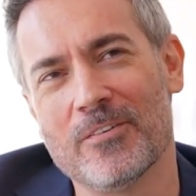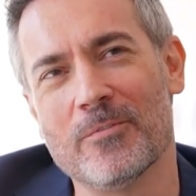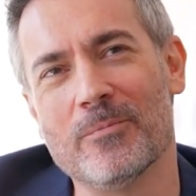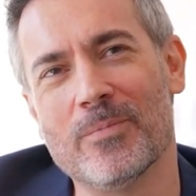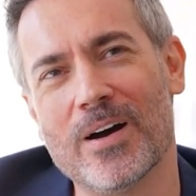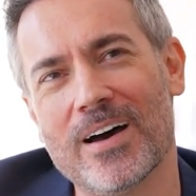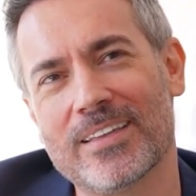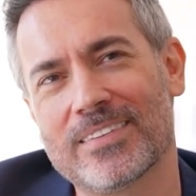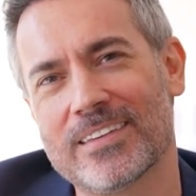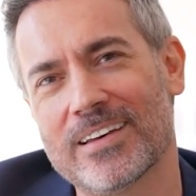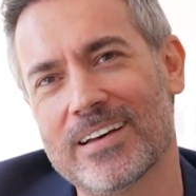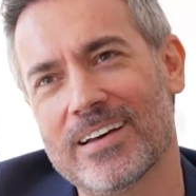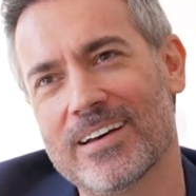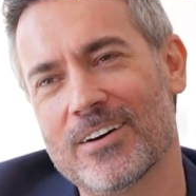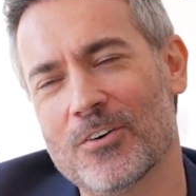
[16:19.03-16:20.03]
But
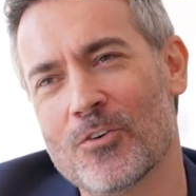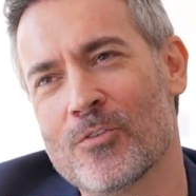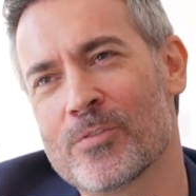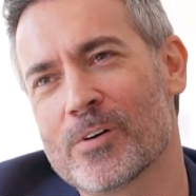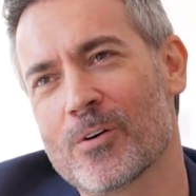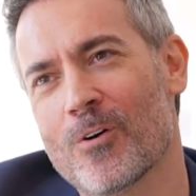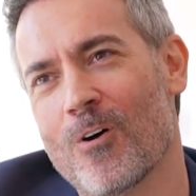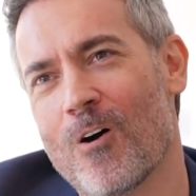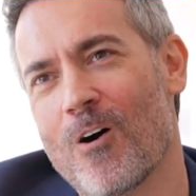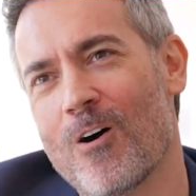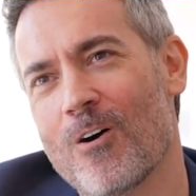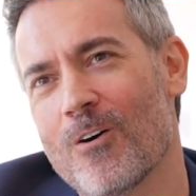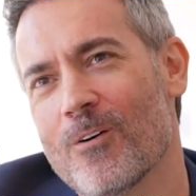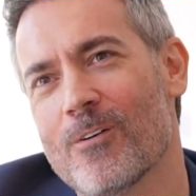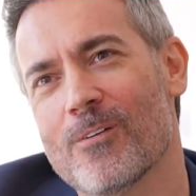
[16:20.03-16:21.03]

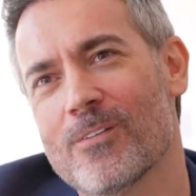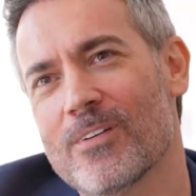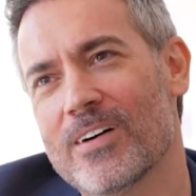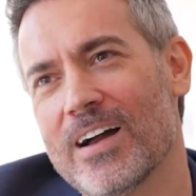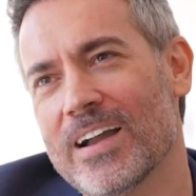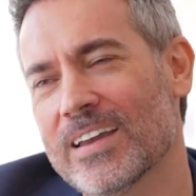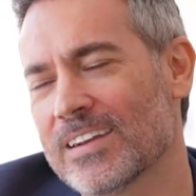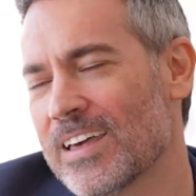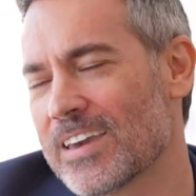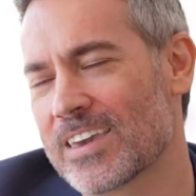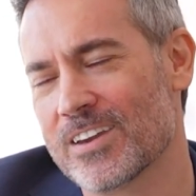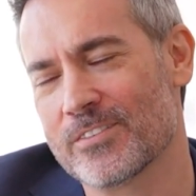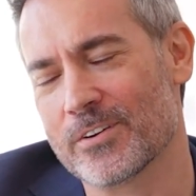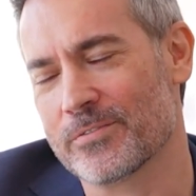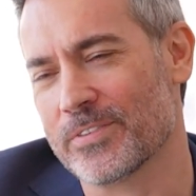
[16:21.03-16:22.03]
overall, I like
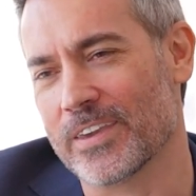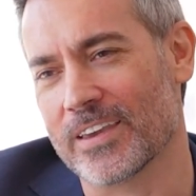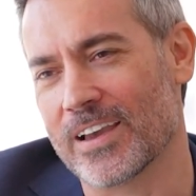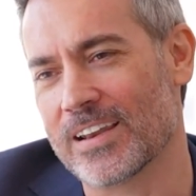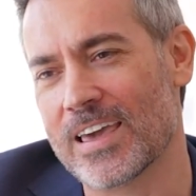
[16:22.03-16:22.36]
everything.